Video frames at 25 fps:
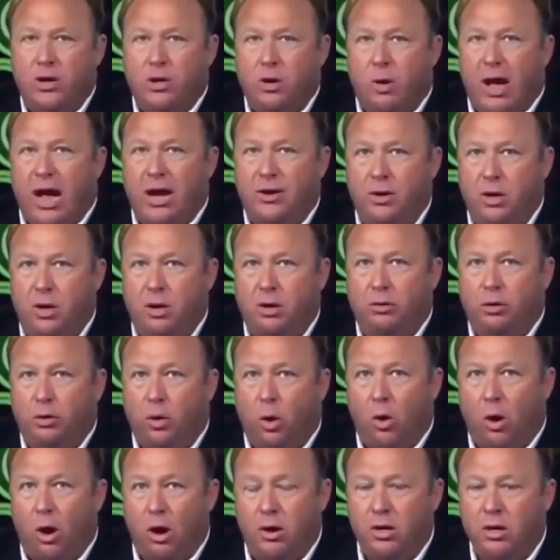What do I do,
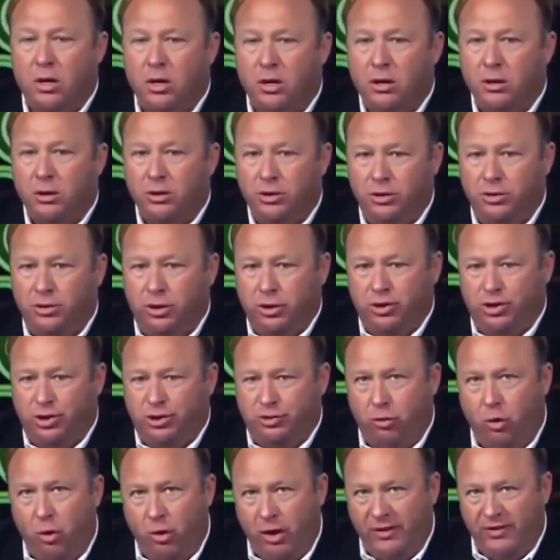Lord?
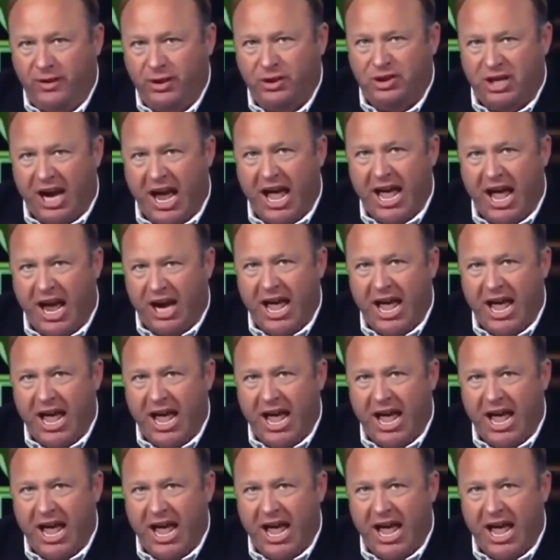Destroy the